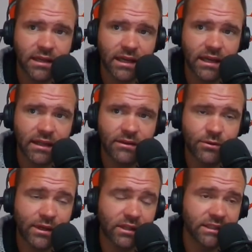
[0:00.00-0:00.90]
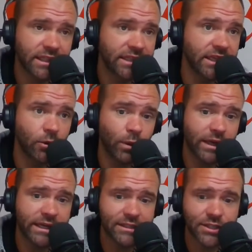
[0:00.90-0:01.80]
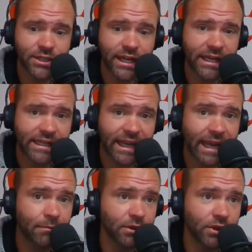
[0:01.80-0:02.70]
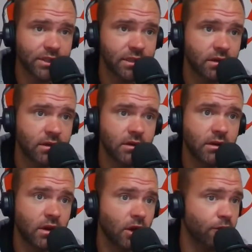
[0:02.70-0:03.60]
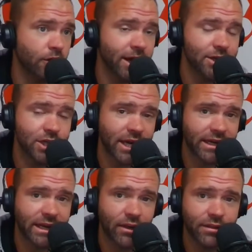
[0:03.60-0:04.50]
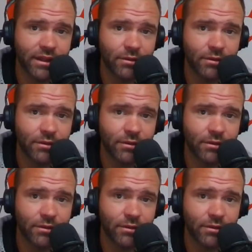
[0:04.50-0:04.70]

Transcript: uh, New England did get a win yesterday, and Cam looked fresh and healthy.